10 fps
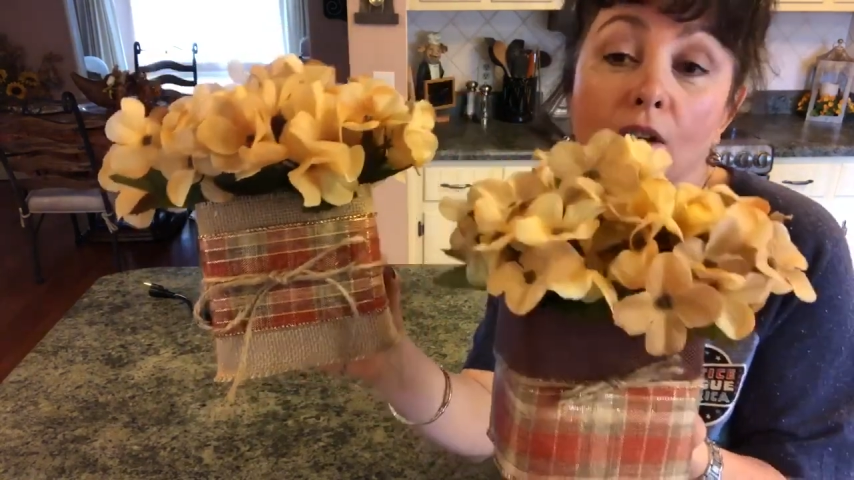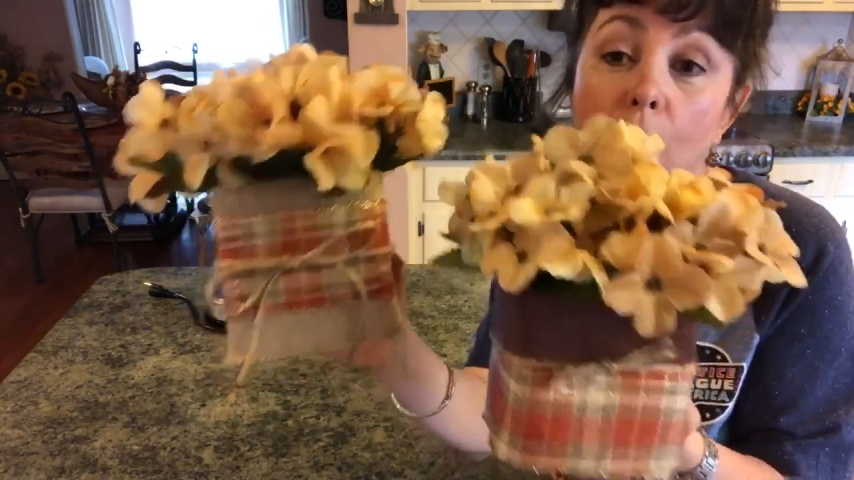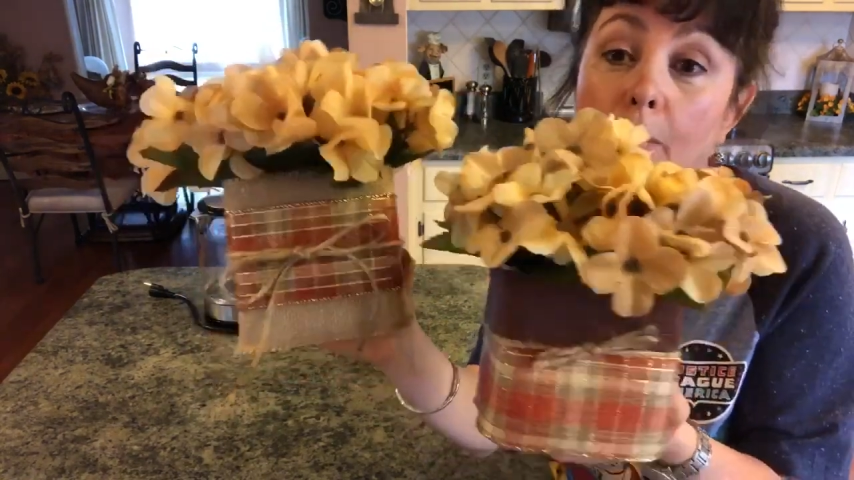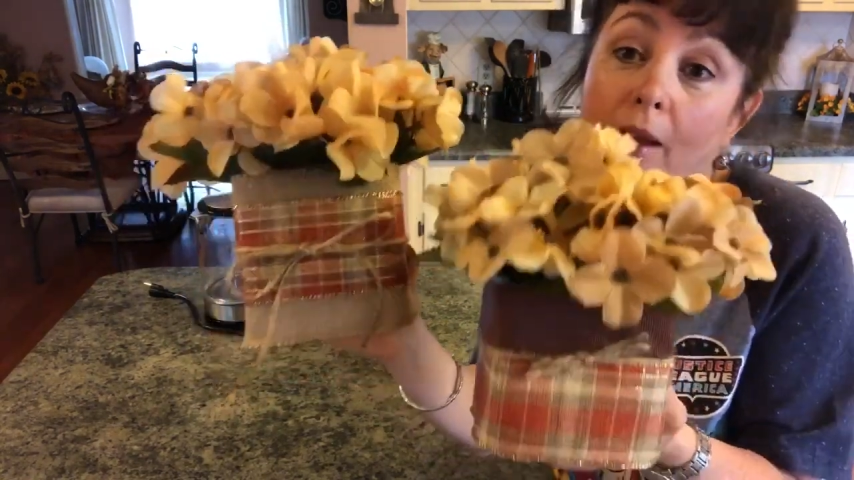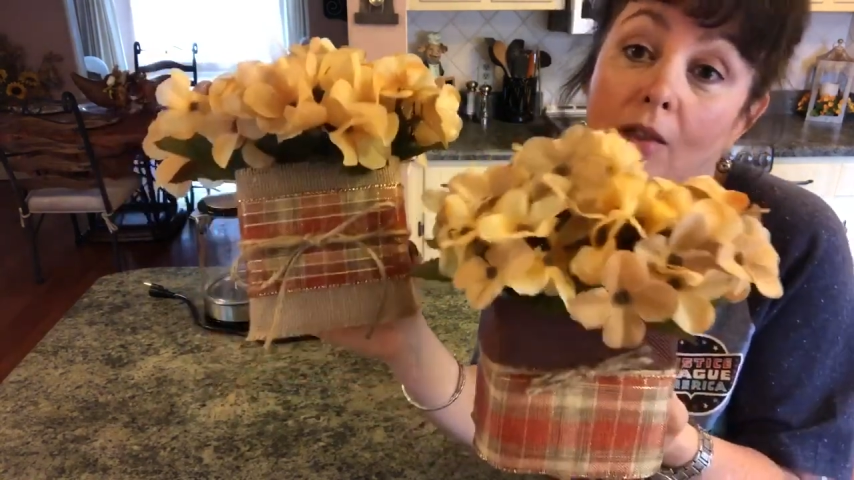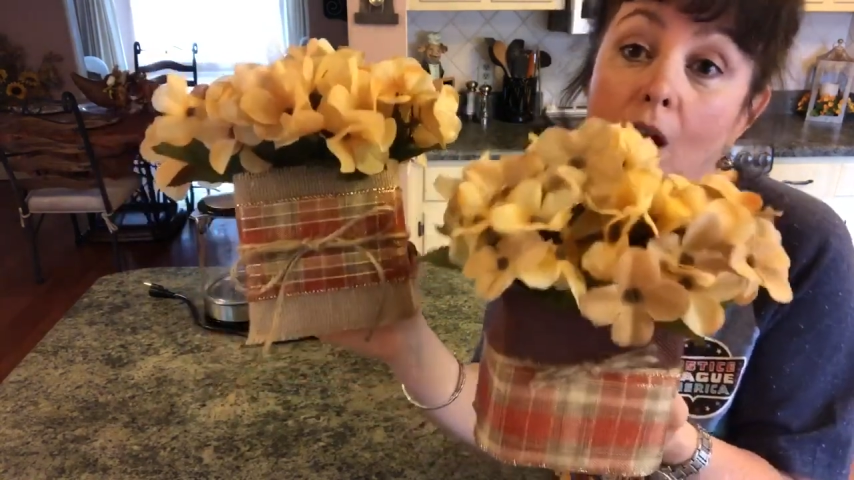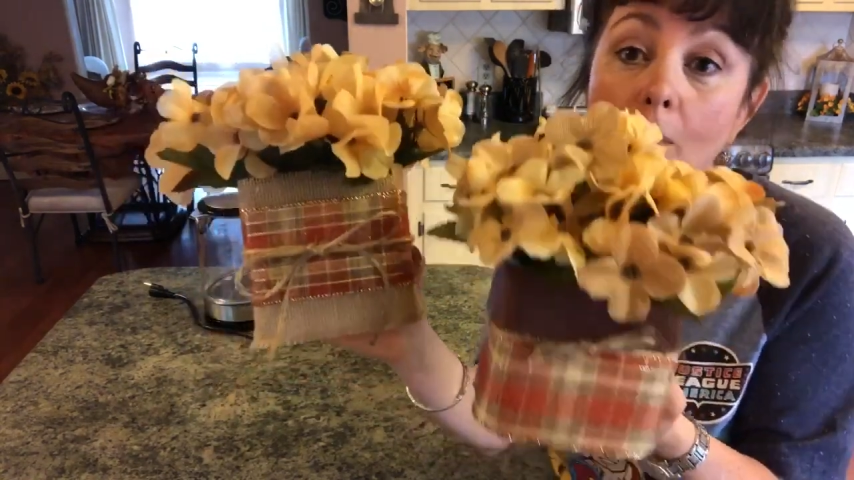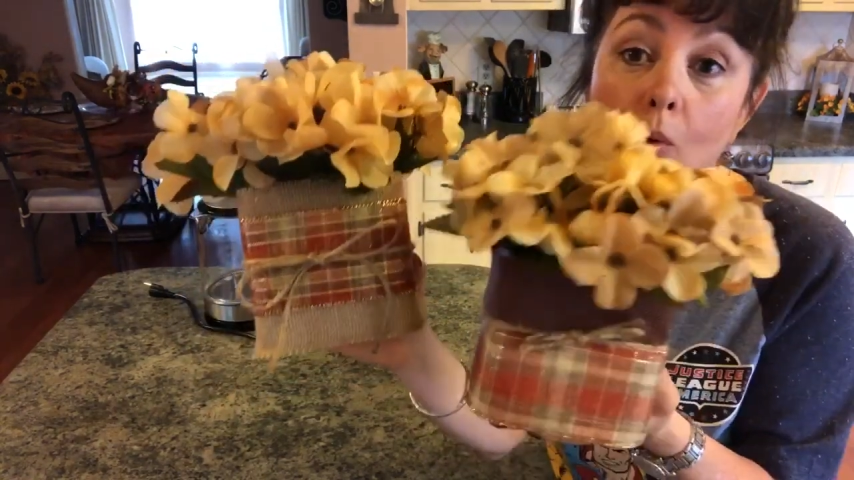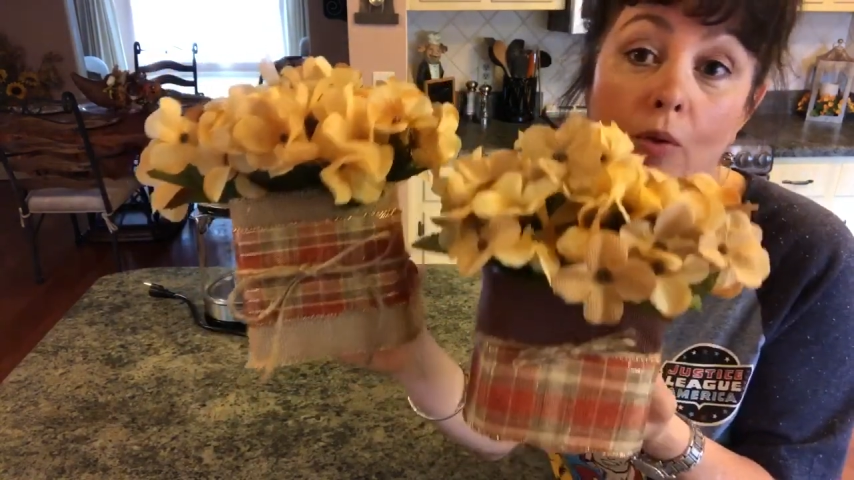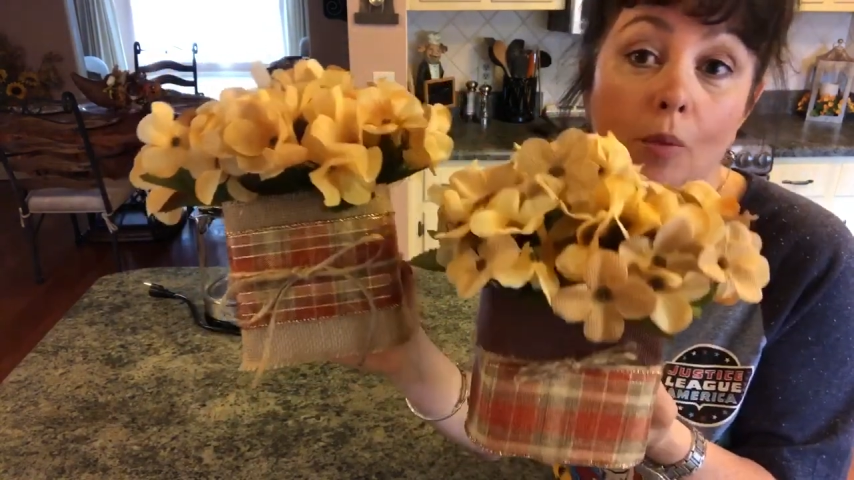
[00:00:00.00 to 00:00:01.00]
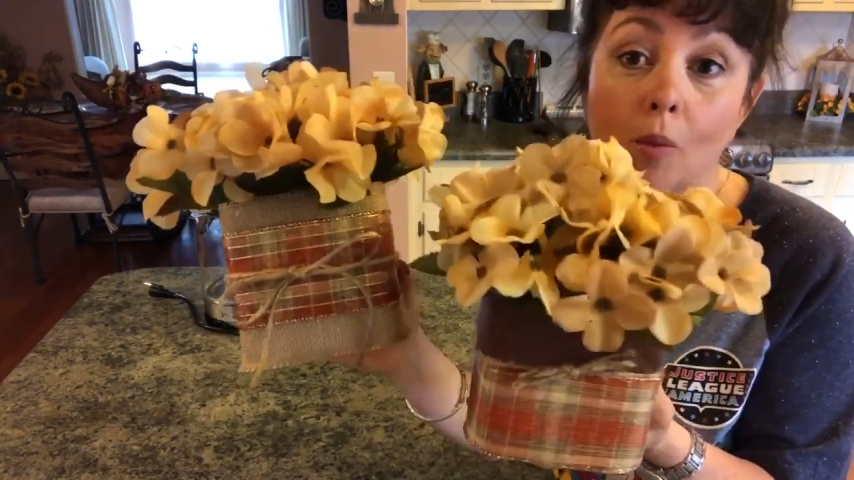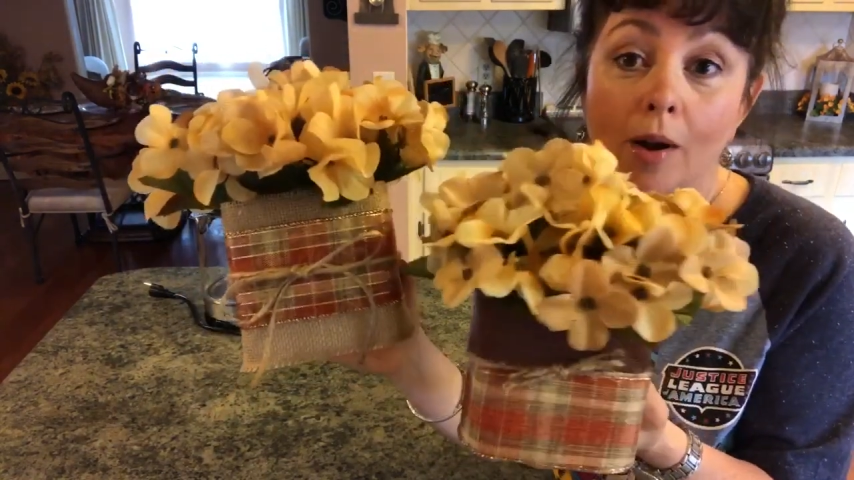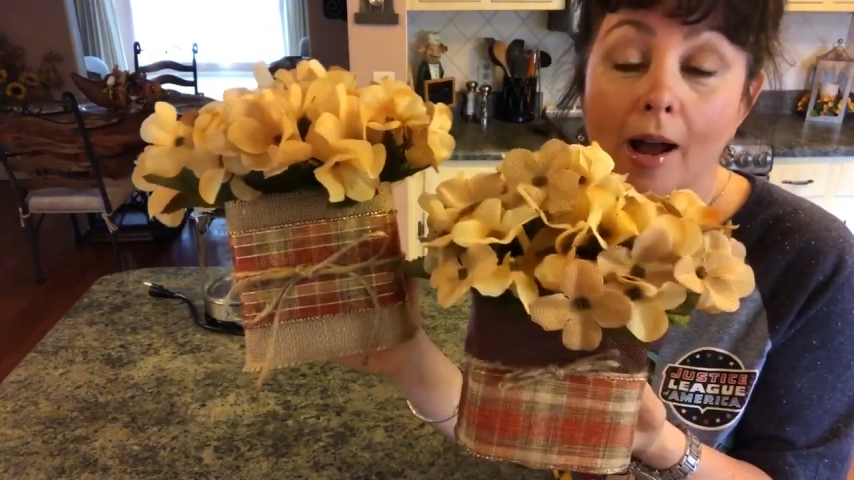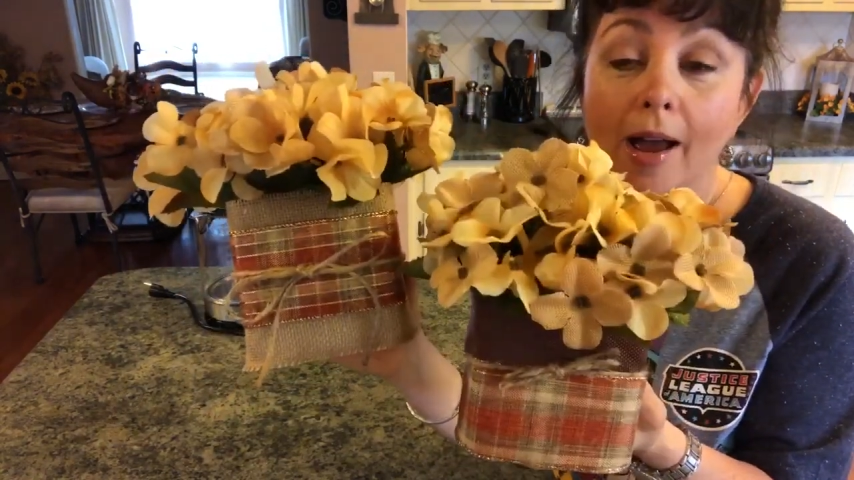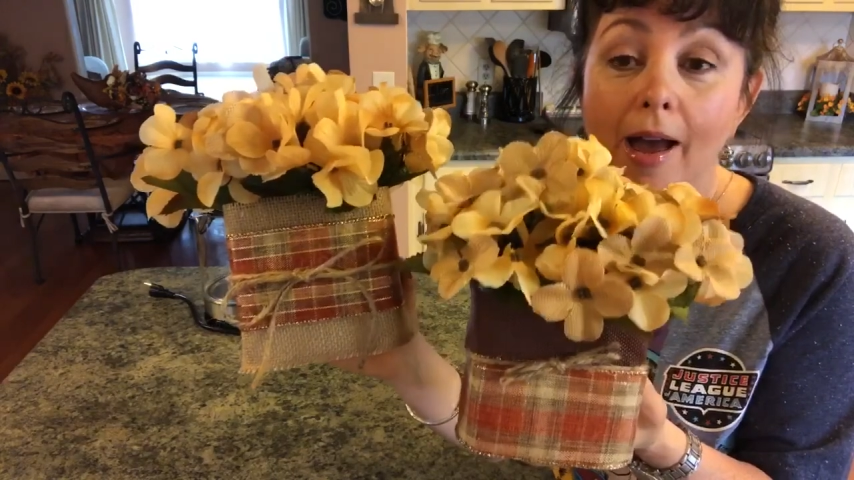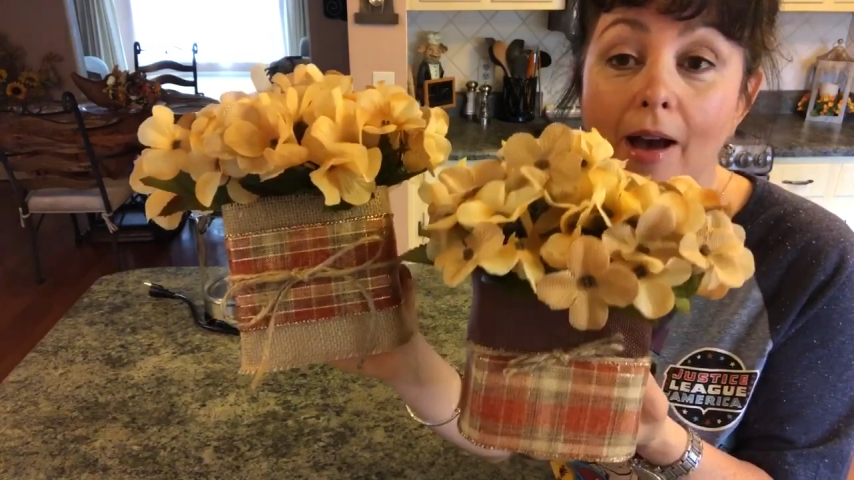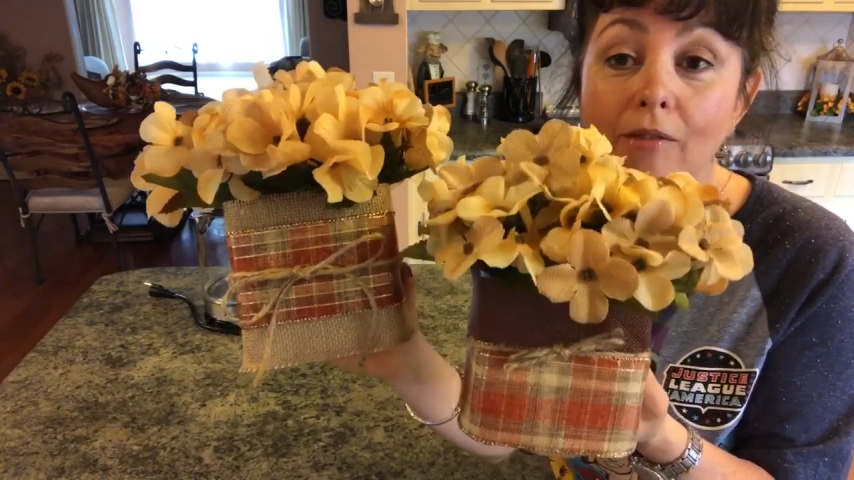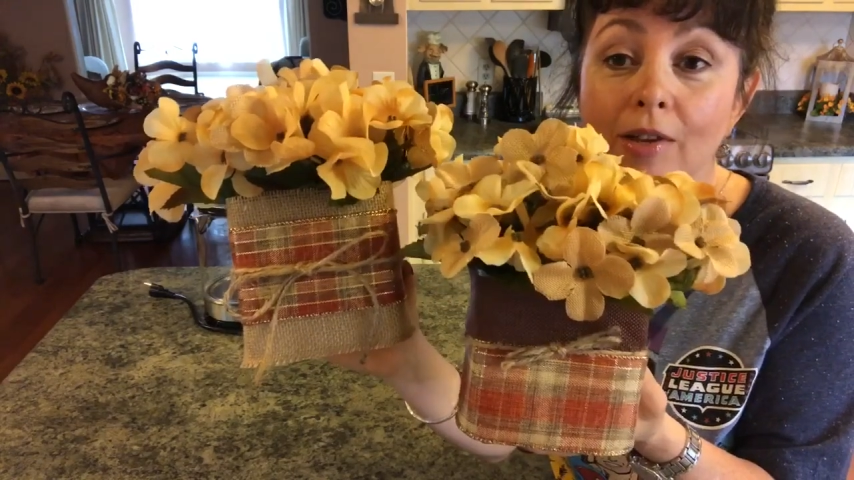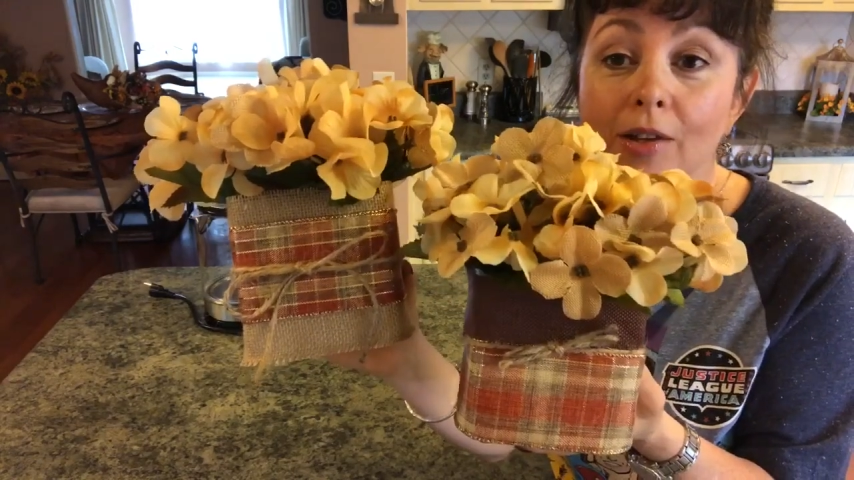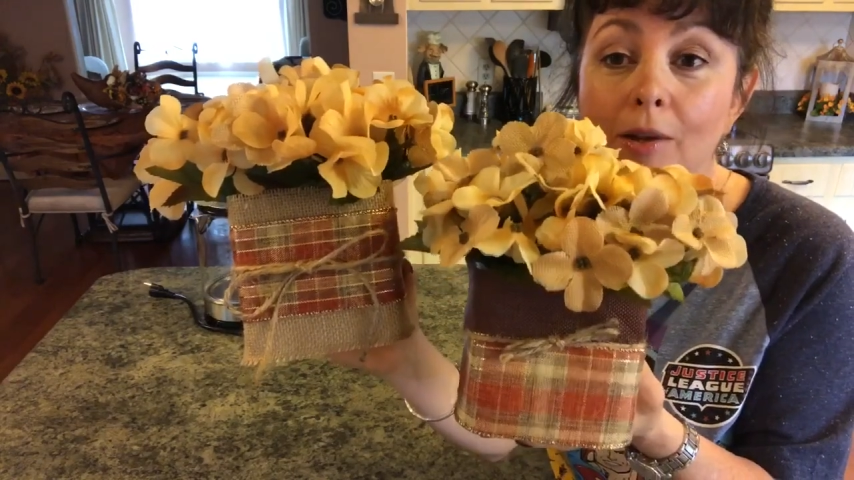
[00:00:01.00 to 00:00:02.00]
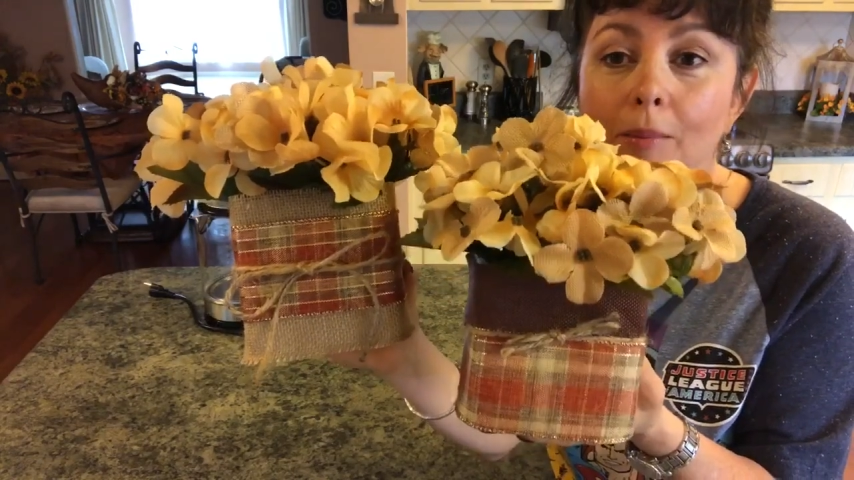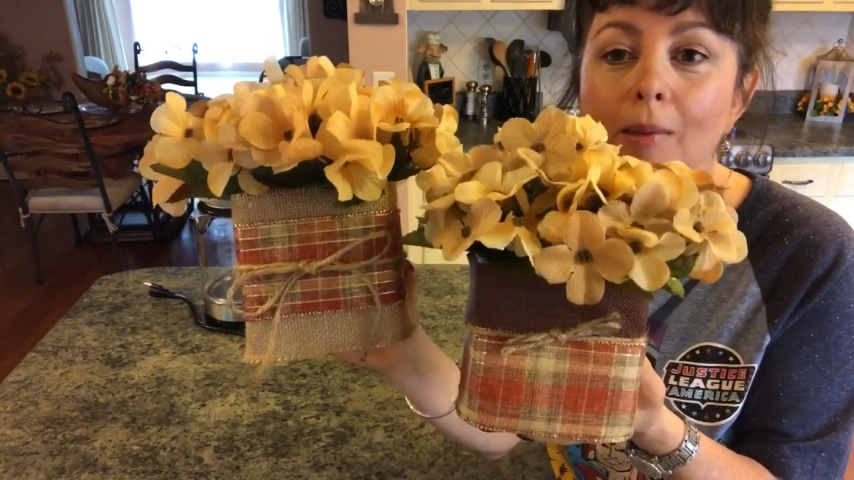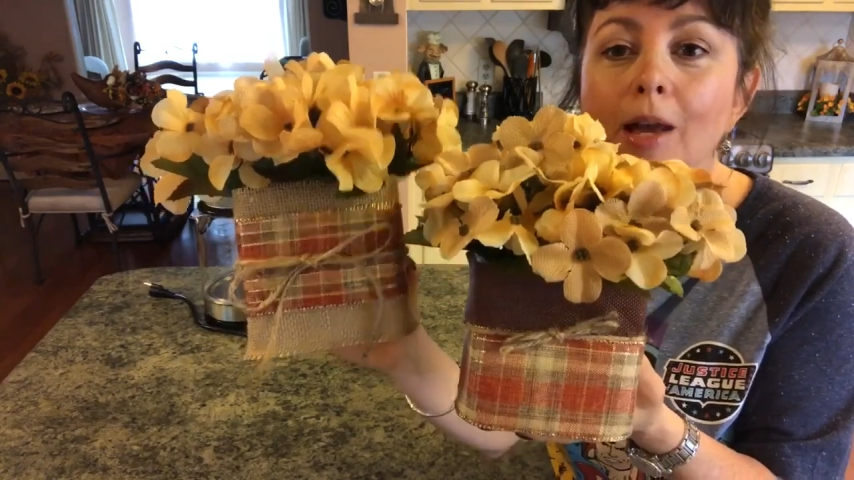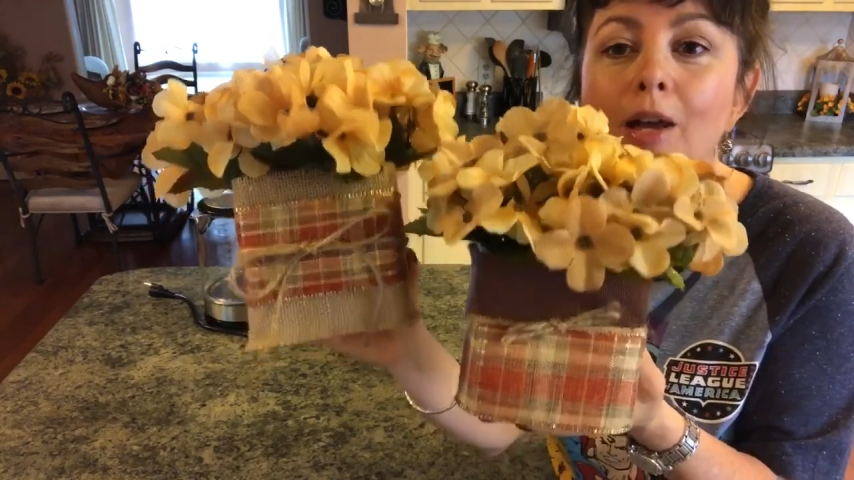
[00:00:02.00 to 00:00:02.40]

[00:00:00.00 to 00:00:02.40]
you'd pay a lot more than what I have in them.